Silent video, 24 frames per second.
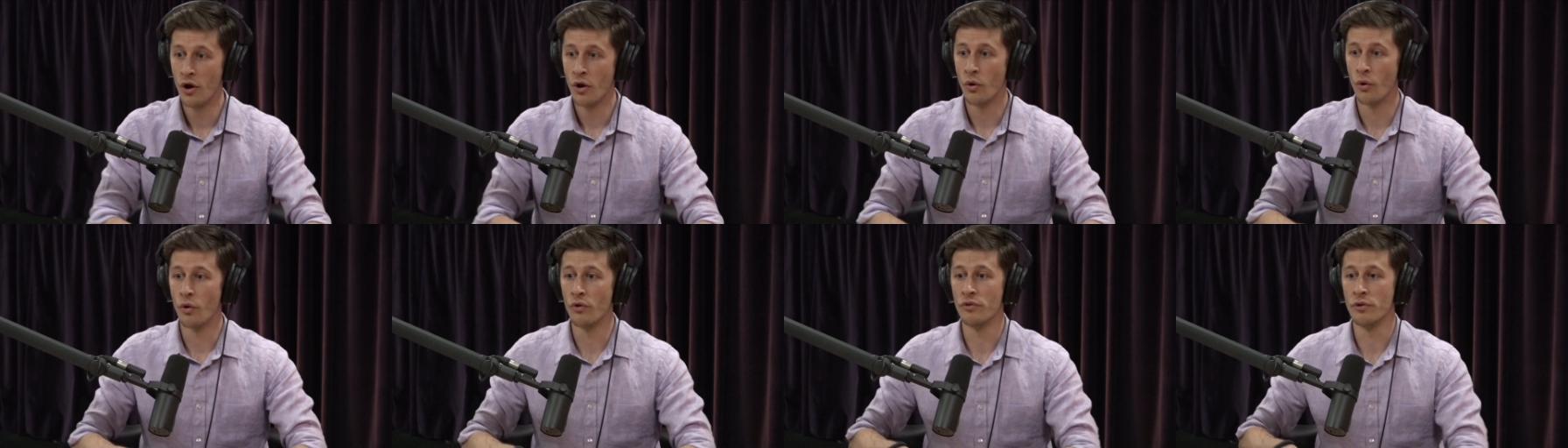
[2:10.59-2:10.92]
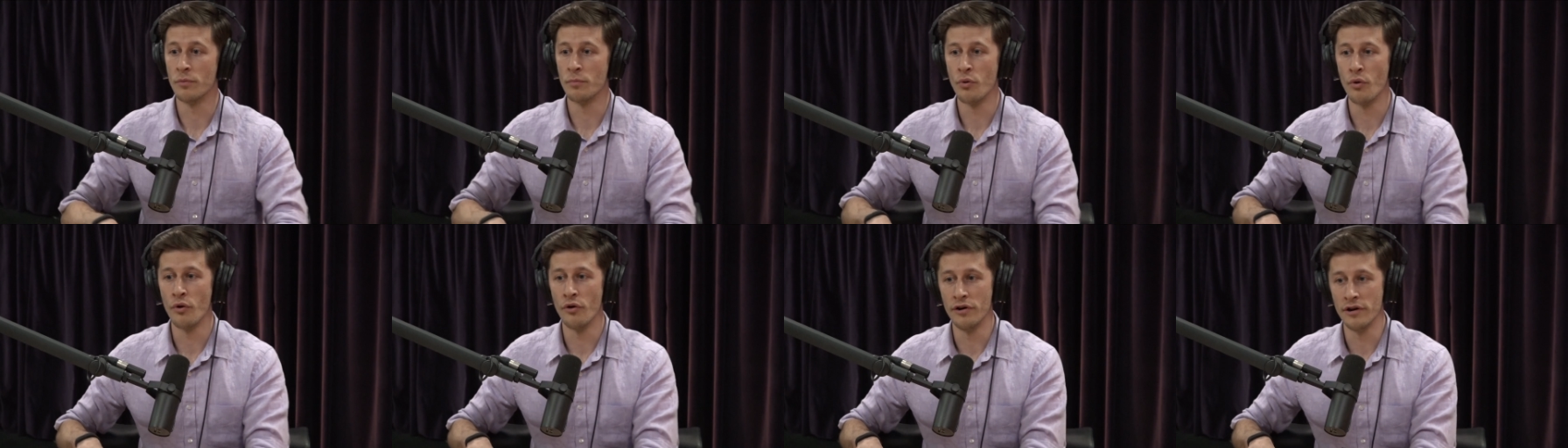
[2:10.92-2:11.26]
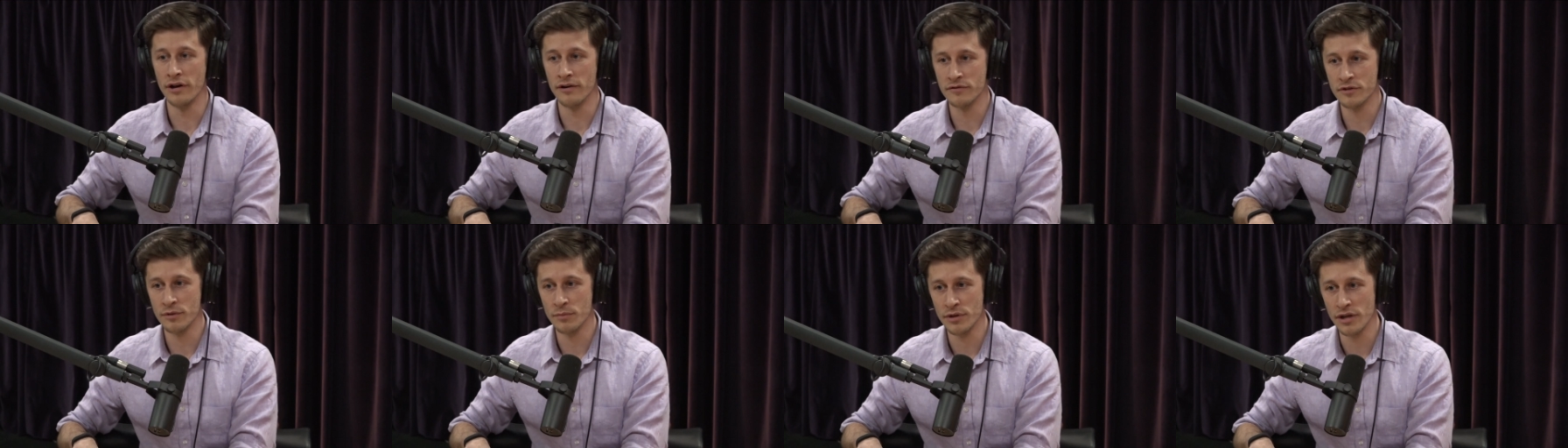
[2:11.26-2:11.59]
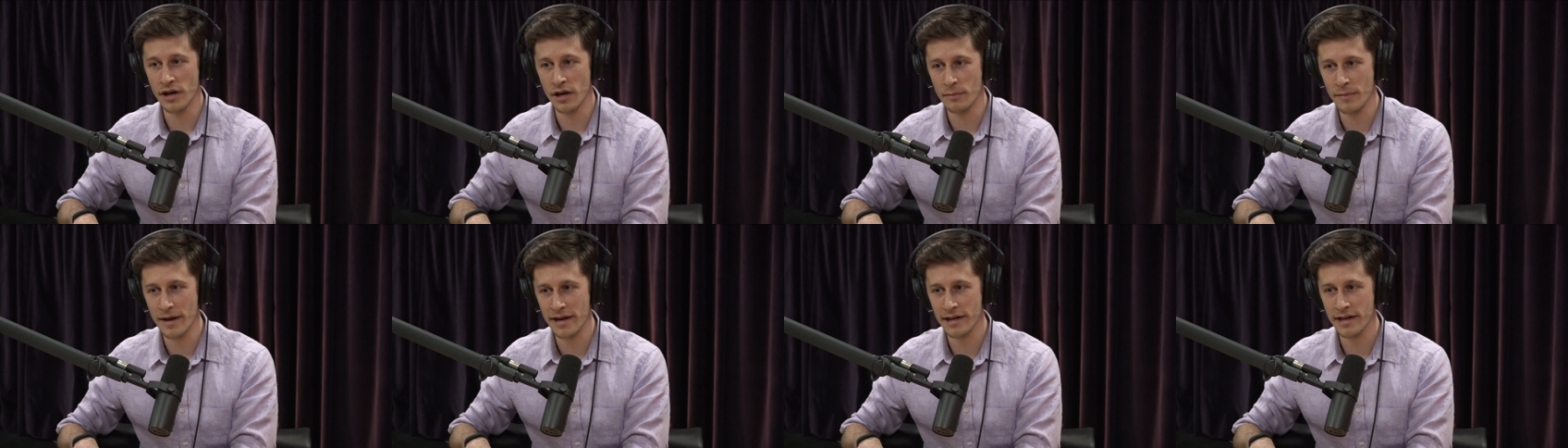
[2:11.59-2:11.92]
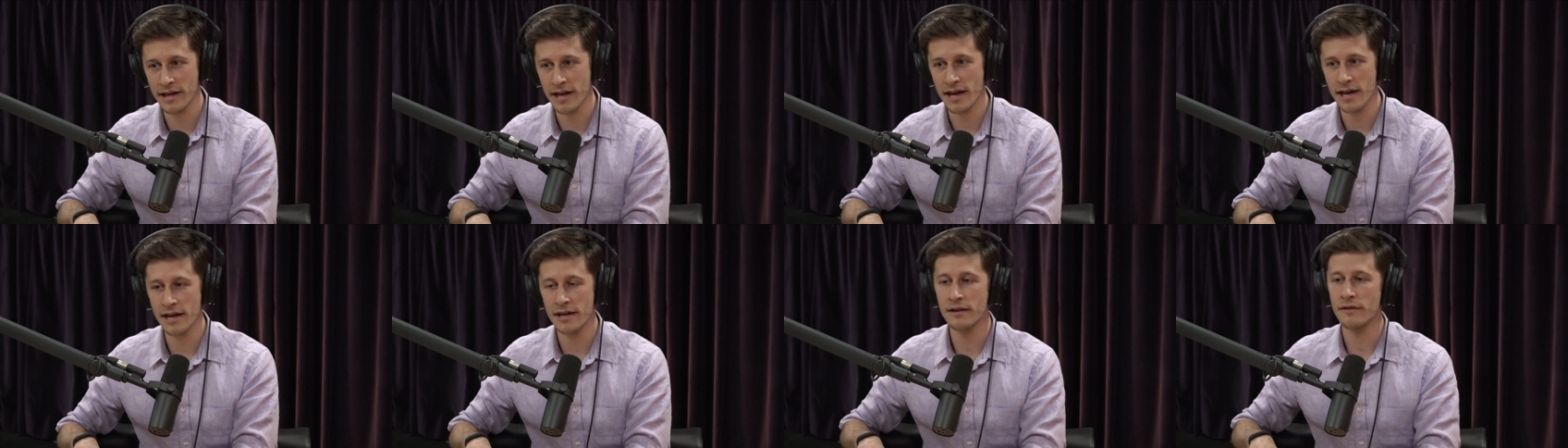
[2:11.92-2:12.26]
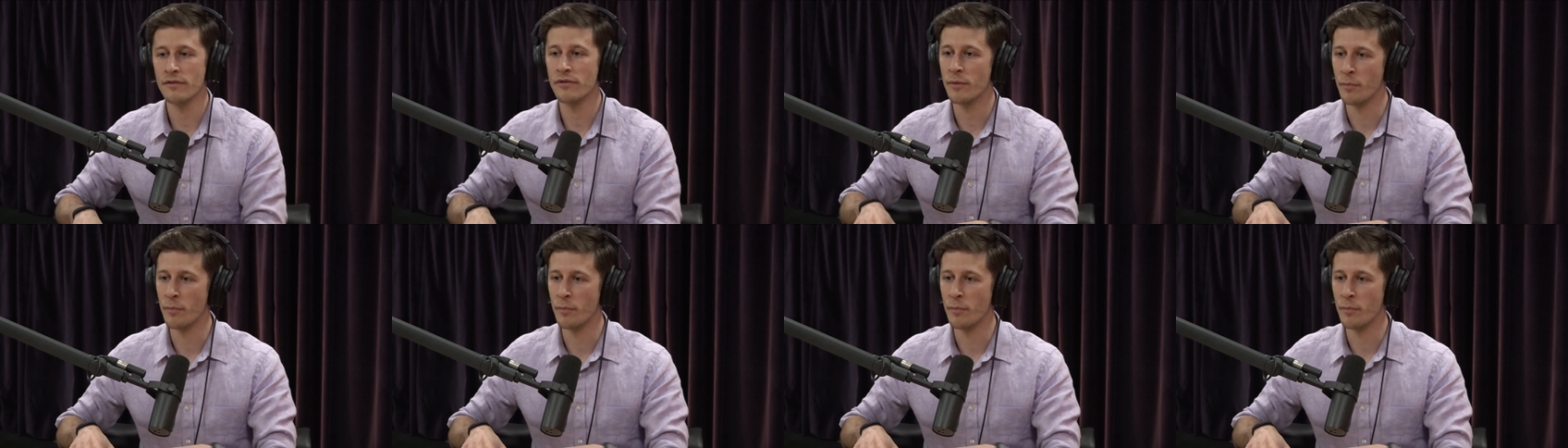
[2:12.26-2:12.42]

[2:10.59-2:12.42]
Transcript: or they're poor enough to be on Medicaid.